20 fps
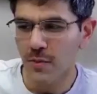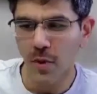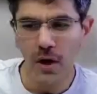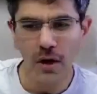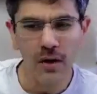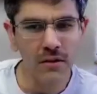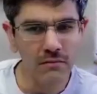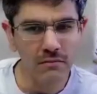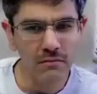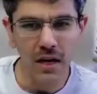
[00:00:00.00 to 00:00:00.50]

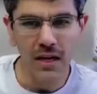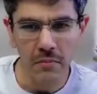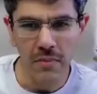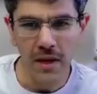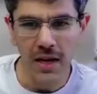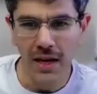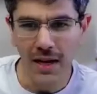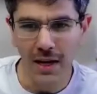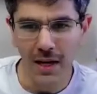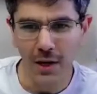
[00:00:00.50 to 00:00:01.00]
small
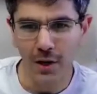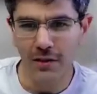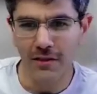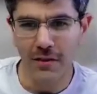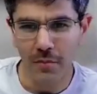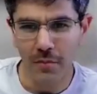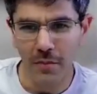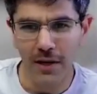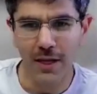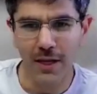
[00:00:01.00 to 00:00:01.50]
teammate or
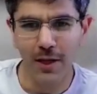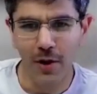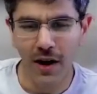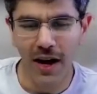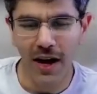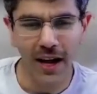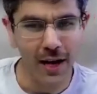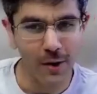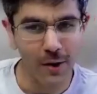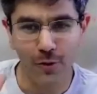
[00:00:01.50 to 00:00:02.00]
somebody you
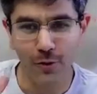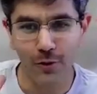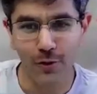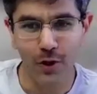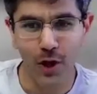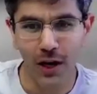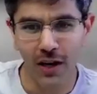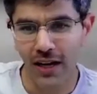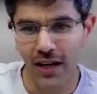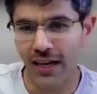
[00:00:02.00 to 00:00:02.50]
hire
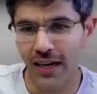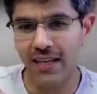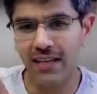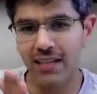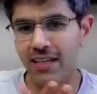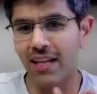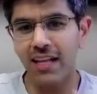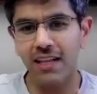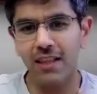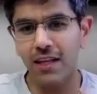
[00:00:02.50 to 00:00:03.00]
who's not like
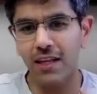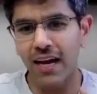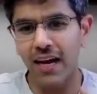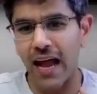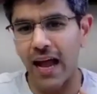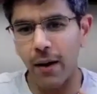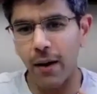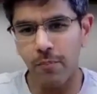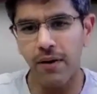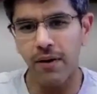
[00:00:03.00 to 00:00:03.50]
another
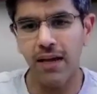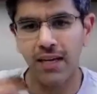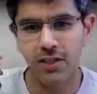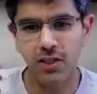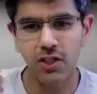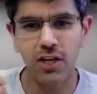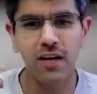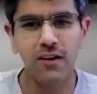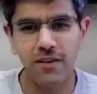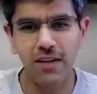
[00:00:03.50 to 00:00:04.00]
app,
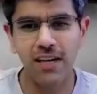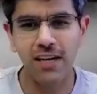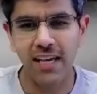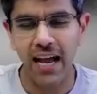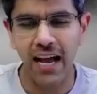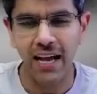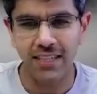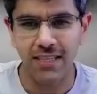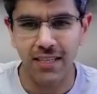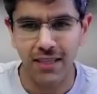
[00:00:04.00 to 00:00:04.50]
like
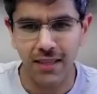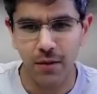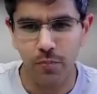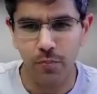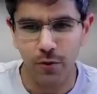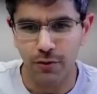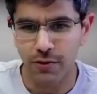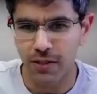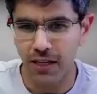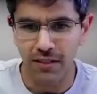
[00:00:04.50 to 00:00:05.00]
genuinely adds in the
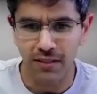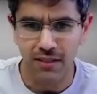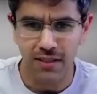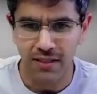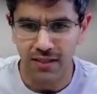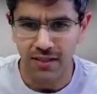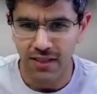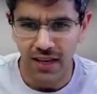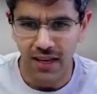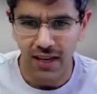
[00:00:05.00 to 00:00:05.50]
process
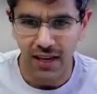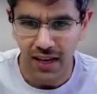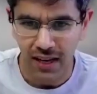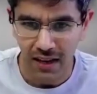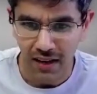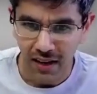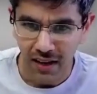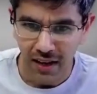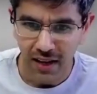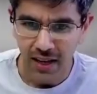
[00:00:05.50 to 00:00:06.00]
and say,
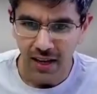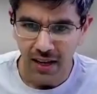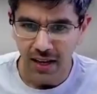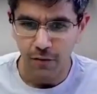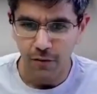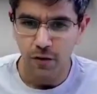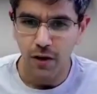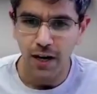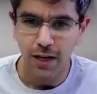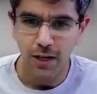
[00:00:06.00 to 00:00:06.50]
hey,
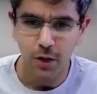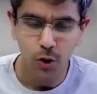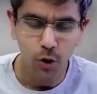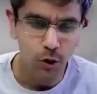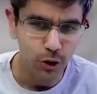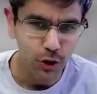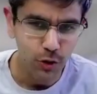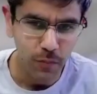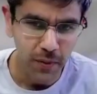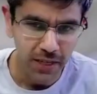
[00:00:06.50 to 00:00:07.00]
if you had to
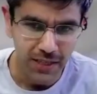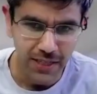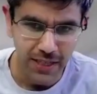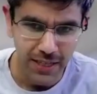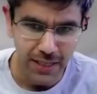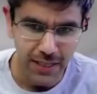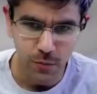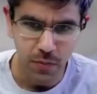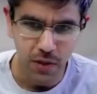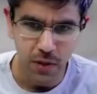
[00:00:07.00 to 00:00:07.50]
coach my
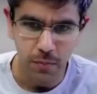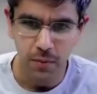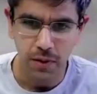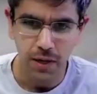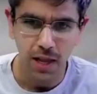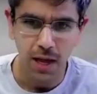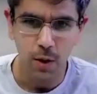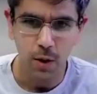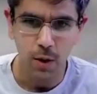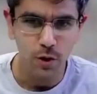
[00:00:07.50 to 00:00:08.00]

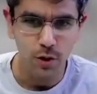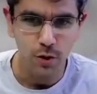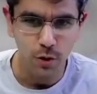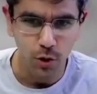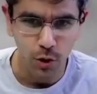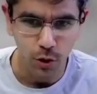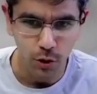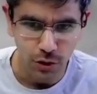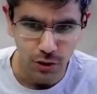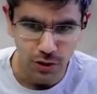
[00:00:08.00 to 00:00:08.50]
salespeople, how would
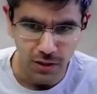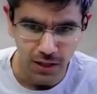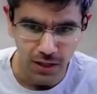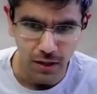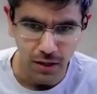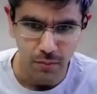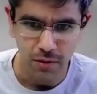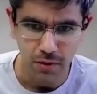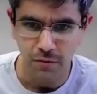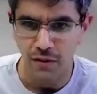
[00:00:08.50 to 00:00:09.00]
you coach
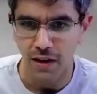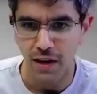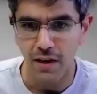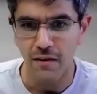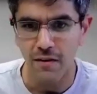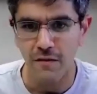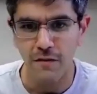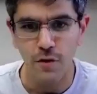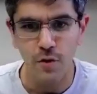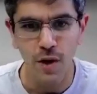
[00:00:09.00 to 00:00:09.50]
them?
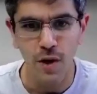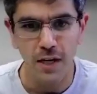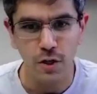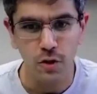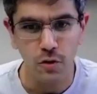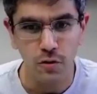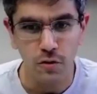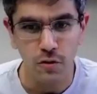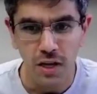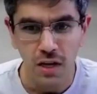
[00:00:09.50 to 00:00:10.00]
If you
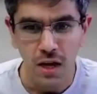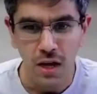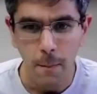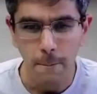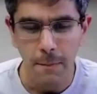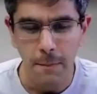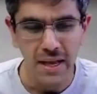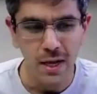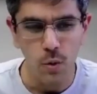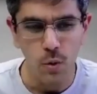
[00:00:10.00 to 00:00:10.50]
had to
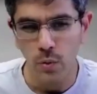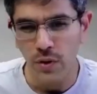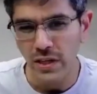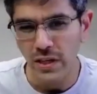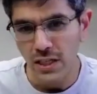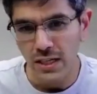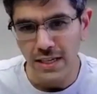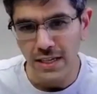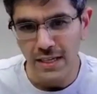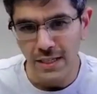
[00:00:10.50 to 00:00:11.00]
pick
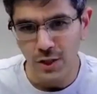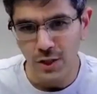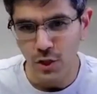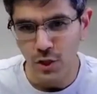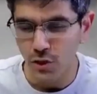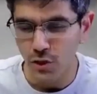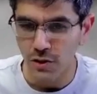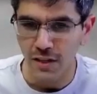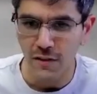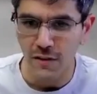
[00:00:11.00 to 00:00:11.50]
which leads
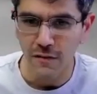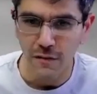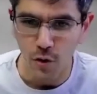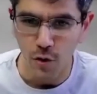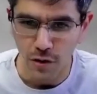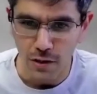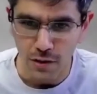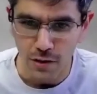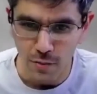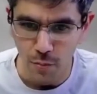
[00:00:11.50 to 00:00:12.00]
should they
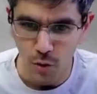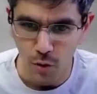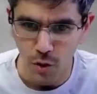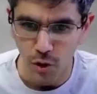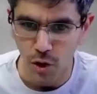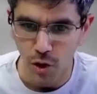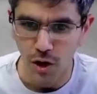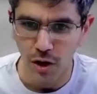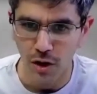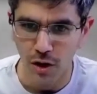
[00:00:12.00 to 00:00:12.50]
focus
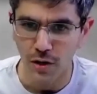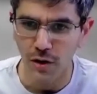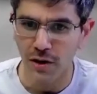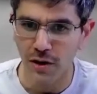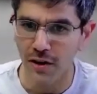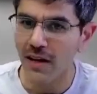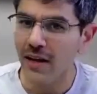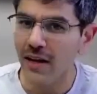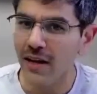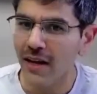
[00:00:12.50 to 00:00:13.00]
more on,
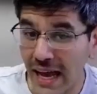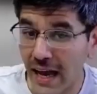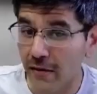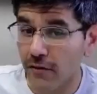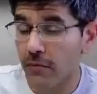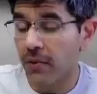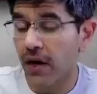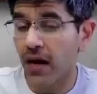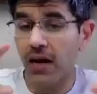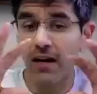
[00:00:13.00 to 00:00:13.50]
or I
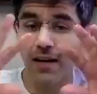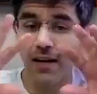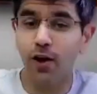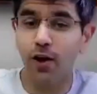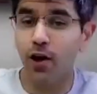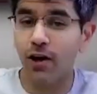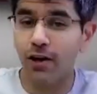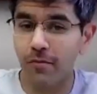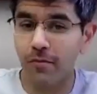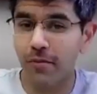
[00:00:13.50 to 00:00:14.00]
have a
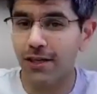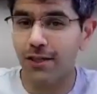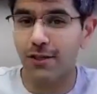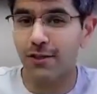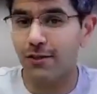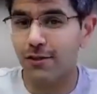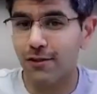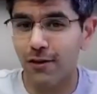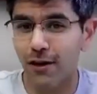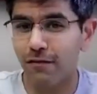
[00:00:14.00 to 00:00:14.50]
marketing
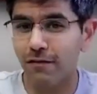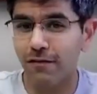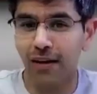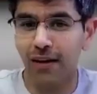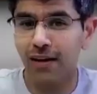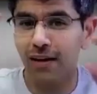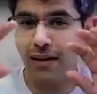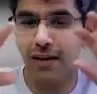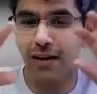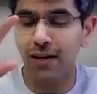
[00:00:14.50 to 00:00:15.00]
automation
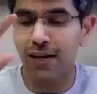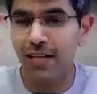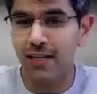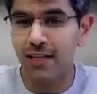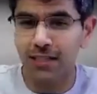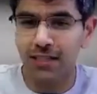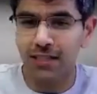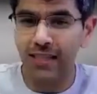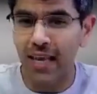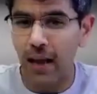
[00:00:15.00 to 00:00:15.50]
software, it
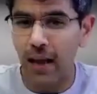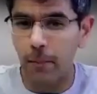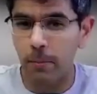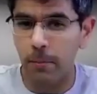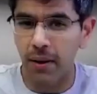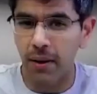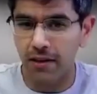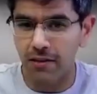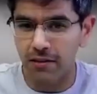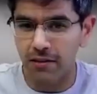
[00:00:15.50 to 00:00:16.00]
leads
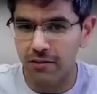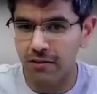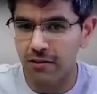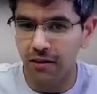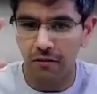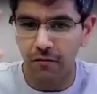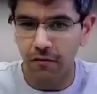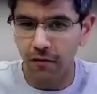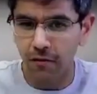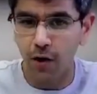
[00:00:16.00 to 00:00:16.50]

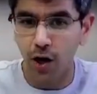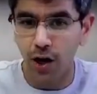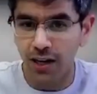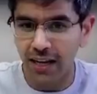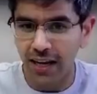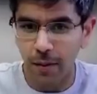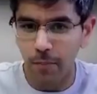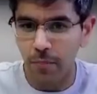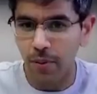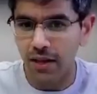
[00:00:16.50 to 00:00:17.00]
campaigns. We've
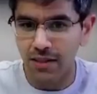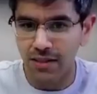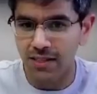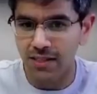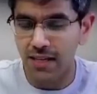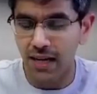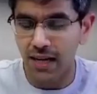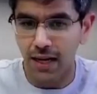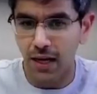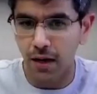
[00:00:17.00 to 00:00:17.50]
got
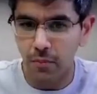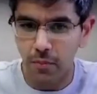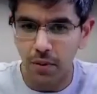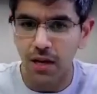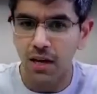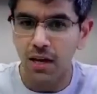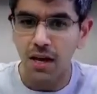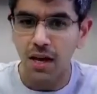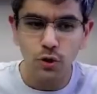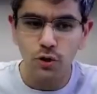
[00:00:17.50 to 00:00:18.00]
campaigns set up.
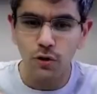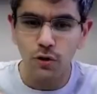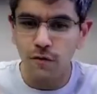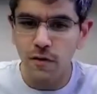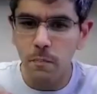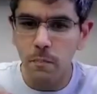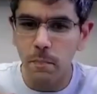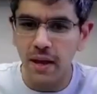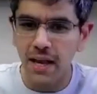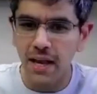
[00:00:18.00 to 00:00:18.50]
Who
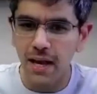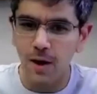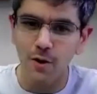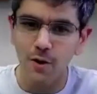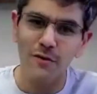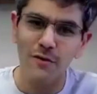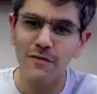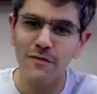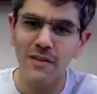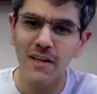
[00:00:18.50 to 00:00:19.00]
should we pick
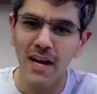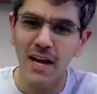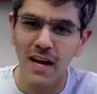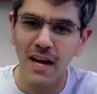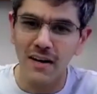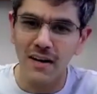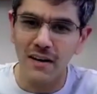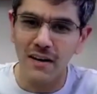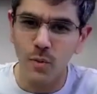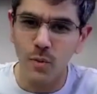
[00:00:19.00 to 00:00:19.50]
out of the
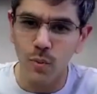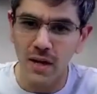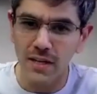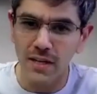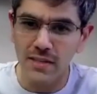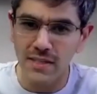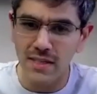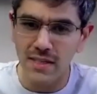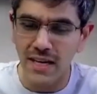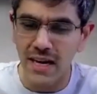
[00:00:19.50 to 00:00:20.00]
current
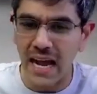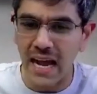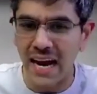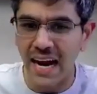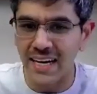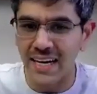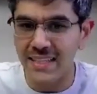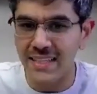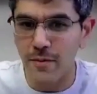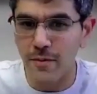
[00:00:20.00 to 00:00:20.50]
ones and
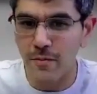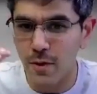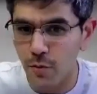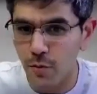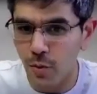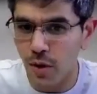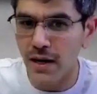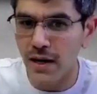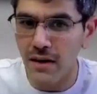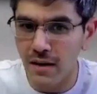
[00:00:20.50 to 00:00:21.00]
add them
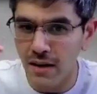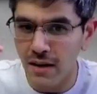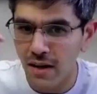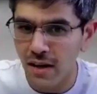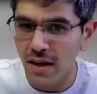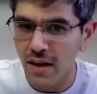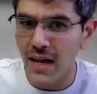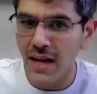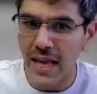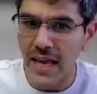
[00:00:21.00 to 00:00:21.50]
to one
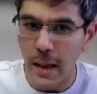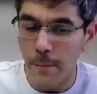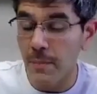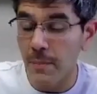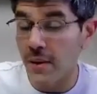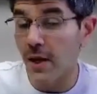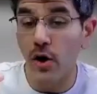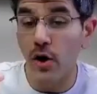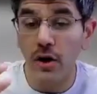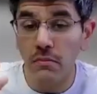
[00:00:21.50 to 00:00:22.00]

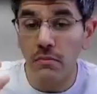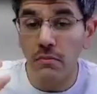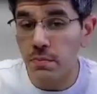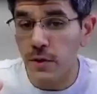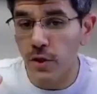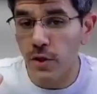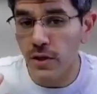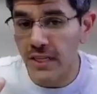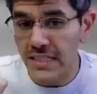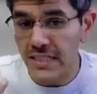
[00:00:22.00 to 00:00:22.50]
campaign? Or,
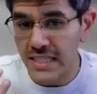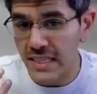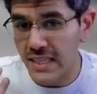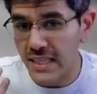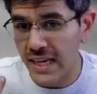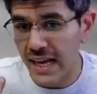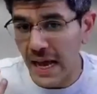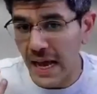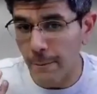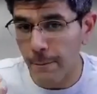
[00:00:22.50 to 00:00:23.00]
let's
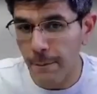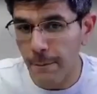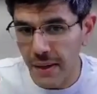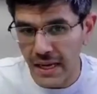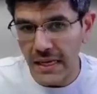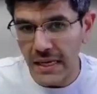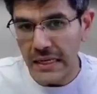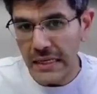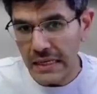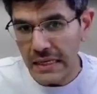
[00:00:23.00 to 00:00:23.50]
say the
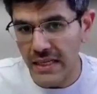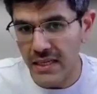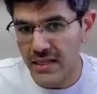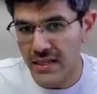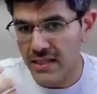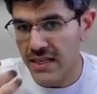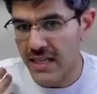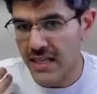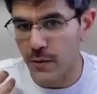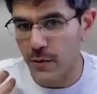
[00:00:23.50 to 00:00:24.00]
campaign
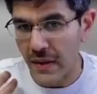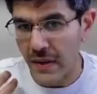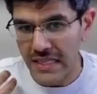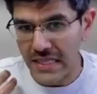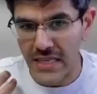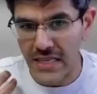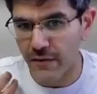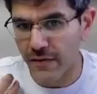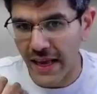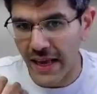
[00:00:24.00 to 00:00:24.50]
is an
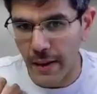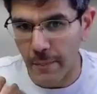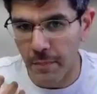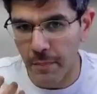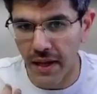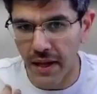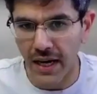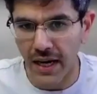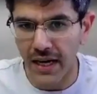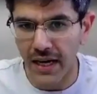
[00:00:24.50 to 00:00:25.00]
expensive
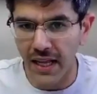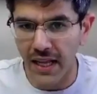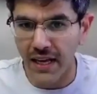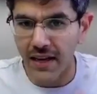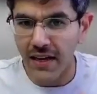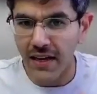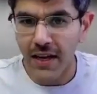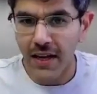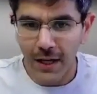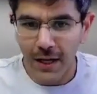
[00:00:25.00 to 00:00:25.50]
campaign, right?
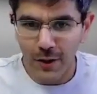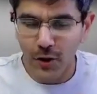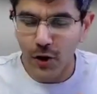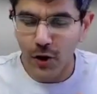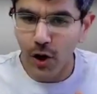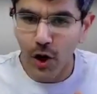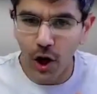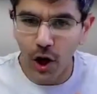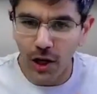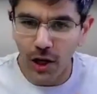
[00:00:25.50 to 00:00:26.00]
Like it's
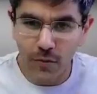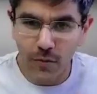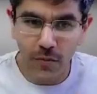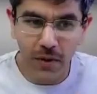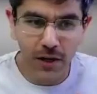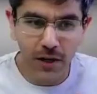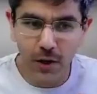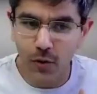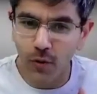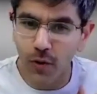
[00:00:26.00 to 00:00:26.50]
going to cost
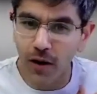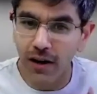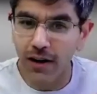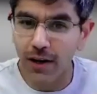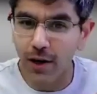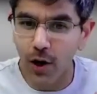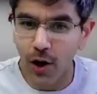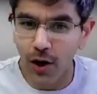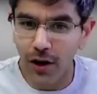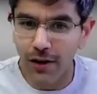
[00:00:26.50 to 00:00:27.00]
me
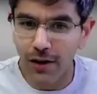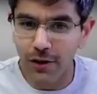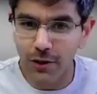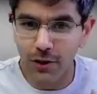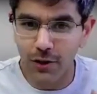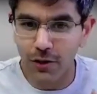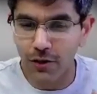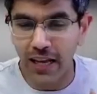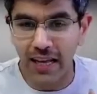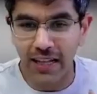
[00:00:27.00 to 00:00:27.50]

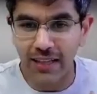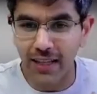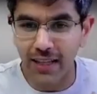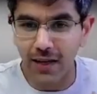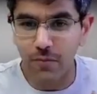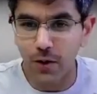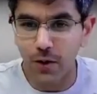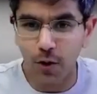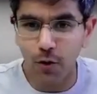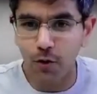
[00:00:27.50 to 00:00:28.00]
$200 to get
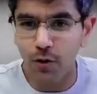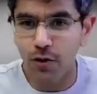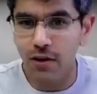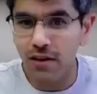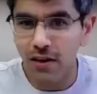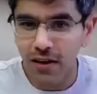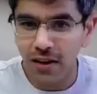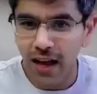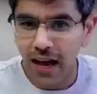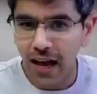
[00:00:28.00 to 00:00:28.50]
them to
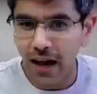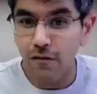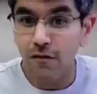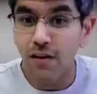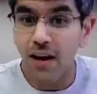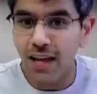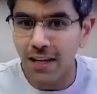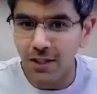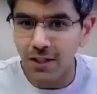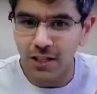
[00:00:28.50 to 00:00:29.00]
go
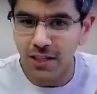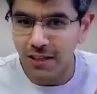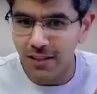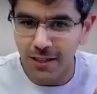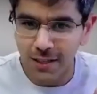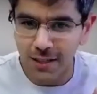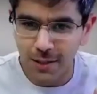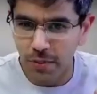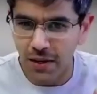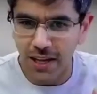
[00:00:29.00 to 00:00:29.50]
have lunch
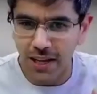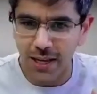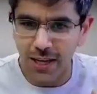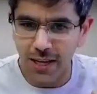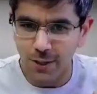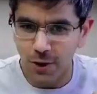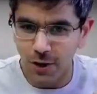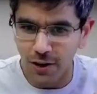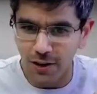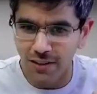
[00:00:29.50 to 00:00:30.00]
at this
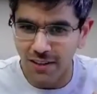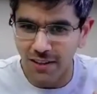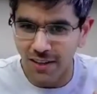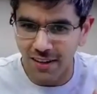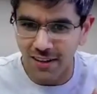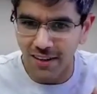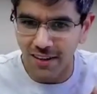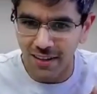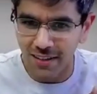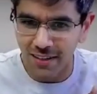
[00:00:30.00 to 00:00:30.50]
place or
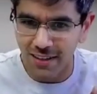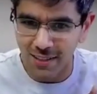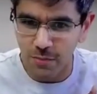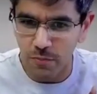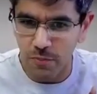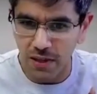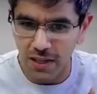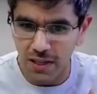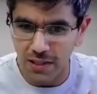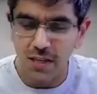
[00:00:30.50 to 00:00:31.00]
dinner at
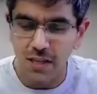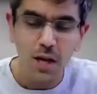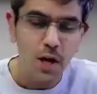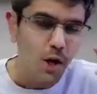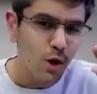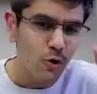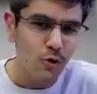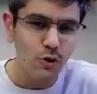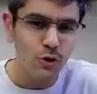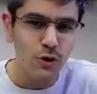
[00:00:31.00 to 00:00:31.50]
this place.
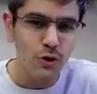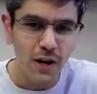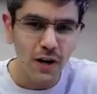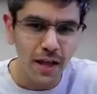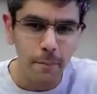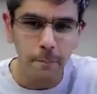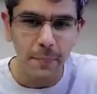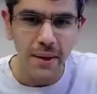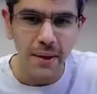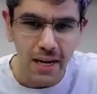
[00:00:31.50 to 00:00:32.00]
Who should
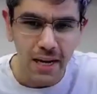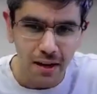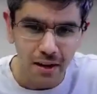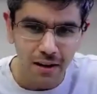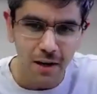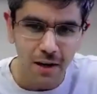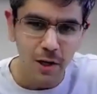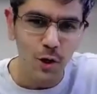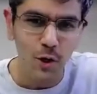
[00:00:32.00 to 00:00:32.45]
I pick